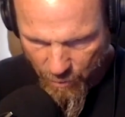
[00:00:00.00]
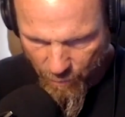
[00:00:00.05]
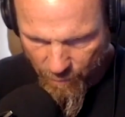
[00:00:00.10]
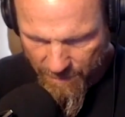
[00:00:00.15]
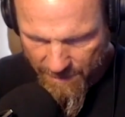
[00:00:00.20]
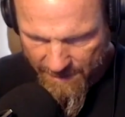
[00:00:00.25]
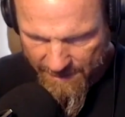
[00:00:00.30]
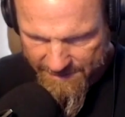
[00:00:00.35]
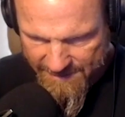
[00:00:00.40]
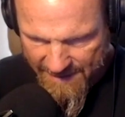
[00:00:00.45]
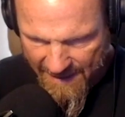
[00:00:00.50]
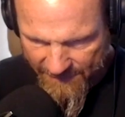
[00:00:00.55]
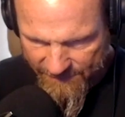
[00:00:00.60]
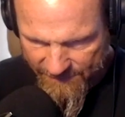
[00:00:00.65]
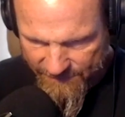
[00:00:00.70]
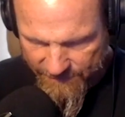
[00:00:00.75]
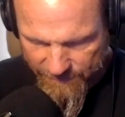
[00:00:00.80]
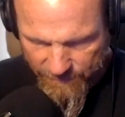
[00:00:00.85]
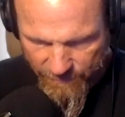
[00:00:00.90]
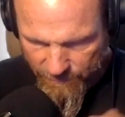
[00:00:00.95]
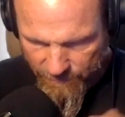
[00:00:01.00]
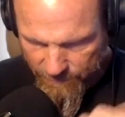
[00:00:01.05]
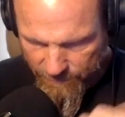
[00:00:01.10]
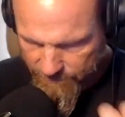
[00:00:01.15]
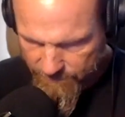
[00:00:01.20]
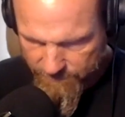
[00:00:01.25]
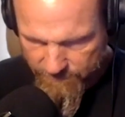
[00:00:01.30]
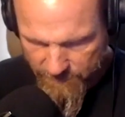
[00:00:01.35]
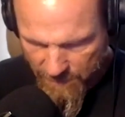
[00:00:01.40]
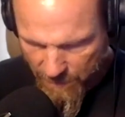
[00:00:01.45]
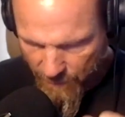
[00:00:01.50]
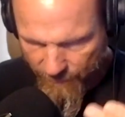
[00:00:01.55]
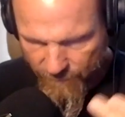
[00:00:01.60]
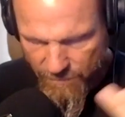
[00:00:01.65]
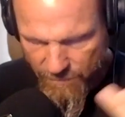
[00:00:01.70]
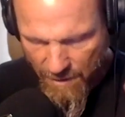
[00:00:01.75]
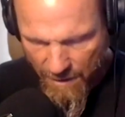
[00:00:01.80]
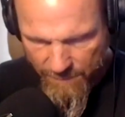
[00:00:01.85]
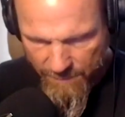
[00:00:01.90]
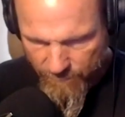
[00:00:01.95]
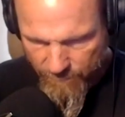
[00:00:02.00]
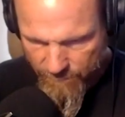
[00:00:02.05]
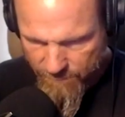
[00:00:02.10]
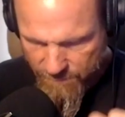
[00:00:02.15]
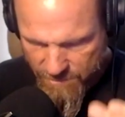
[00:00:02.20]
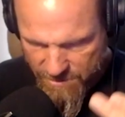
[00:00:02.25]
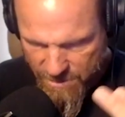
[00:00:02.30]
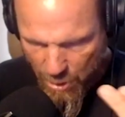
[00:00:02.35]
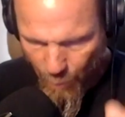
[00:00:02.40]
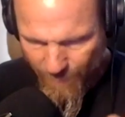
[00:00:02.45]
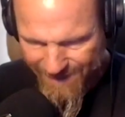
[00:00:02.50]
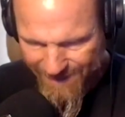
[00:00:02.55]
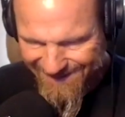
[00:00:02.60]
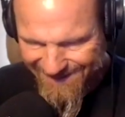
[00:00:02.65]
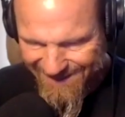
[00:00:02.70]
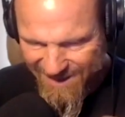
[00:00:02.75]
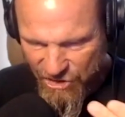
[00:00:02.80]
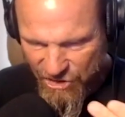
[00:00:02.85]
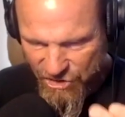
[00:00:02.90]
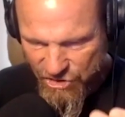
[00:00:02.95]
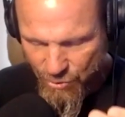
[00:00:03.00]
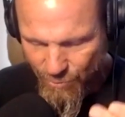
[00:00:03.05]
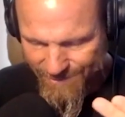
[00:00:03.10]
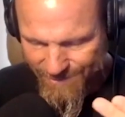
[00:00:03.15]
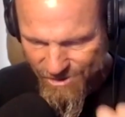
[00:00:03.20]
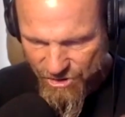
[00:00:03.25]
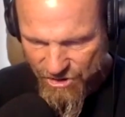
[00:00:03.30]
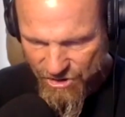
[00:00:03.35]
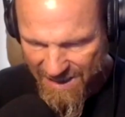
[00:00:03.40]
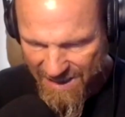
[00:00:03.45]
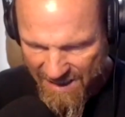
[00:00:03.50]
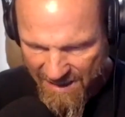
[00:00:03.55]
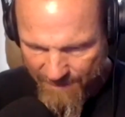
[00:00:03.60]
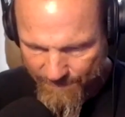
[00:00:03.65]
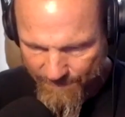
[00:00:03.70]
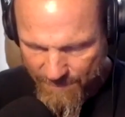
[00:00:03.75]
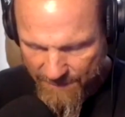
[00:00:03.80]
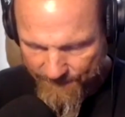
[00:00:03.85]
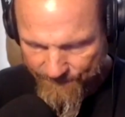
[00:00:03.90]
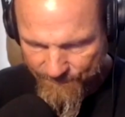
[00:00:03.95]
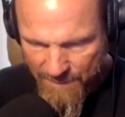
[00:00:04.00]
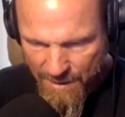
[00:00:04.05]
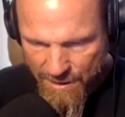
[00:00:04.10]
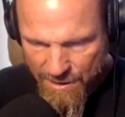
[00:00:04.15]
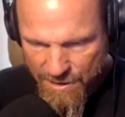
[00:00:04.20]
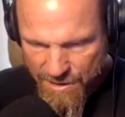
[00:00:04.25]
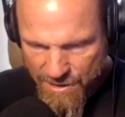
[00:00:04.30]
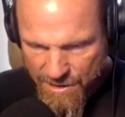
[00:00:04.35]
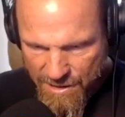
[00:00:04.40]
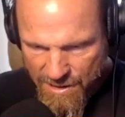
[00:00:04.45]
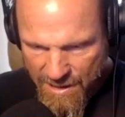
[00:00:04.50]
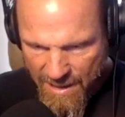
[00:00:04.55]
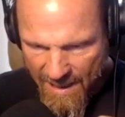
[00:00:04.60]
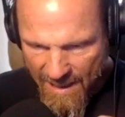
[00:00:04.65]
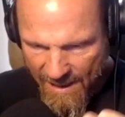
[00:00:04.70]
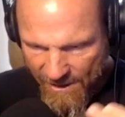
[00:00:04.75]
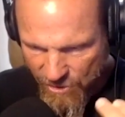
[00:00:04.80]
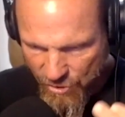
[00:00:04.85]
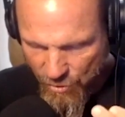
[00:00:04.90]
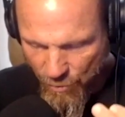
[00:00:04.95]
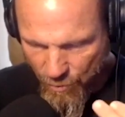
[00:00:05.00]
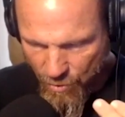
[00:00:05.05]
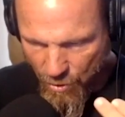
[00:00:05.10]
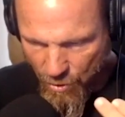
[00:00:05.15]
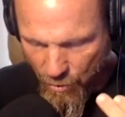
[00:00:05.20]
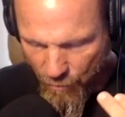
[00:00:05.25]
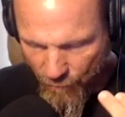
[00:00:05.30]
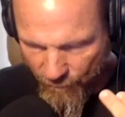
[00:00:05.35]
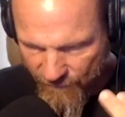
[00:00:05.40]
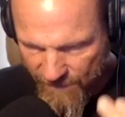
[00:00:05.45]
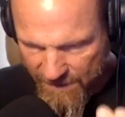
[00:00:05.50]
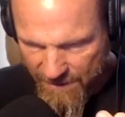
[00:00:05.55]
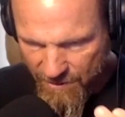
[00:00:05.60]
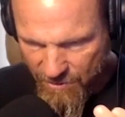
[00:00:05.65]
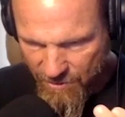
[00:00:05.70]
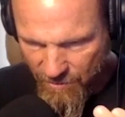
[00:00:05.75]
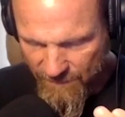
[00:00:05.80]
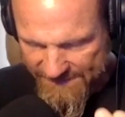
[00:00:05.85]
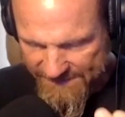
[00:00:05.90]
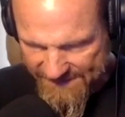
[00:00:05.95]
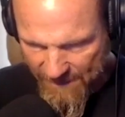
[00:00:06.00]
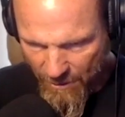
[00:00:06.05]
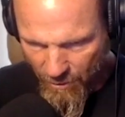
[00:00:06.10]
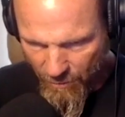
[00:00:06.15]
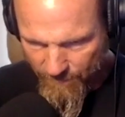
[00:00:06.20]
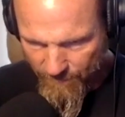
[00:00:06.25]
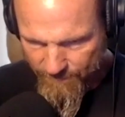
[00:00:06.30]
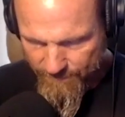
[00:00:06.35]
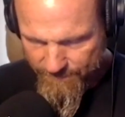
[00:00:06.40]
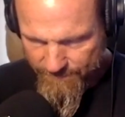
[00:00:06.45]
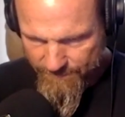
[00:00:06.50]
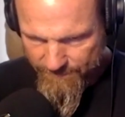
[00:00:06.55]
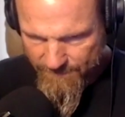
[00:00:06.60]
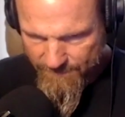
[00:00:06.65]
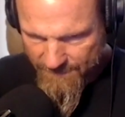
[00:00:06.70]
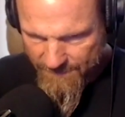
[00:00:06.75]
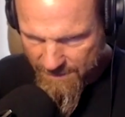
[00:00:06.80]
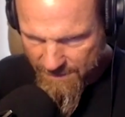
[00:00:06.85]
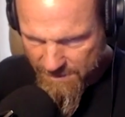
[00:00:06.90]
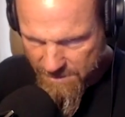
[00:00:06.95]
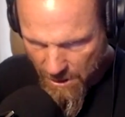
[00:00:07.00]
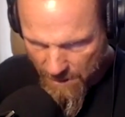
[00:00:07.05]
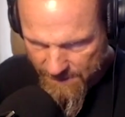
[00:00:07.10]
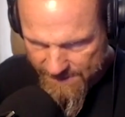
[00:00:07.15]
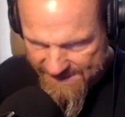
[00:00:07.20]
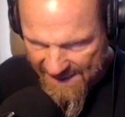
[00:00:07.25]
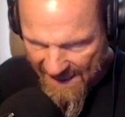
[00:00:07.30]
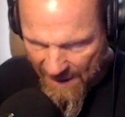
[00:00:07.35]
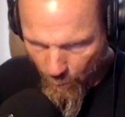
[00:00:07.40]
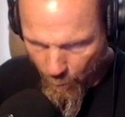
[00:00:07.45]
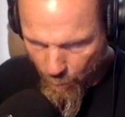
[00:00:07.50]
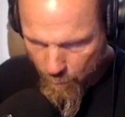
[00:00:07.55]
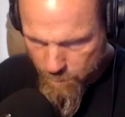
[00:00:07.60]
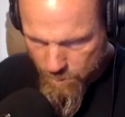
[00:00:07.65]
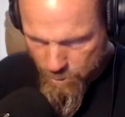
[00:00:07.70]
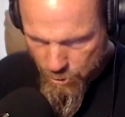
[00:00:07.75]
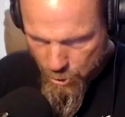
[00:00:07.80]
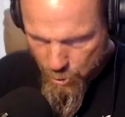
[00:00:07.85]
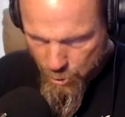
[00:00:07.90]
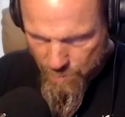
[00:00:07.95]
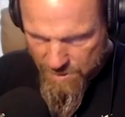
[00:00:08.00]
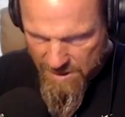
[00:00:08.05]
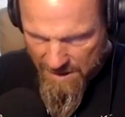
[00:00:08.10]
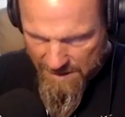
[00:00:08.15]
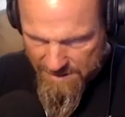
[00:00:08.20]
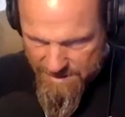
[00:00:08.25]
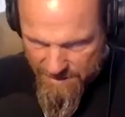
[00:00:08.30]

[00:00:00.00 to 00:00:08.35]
are on a tactical, gun toting is your job. And you go vehicle assault, guns out. You get to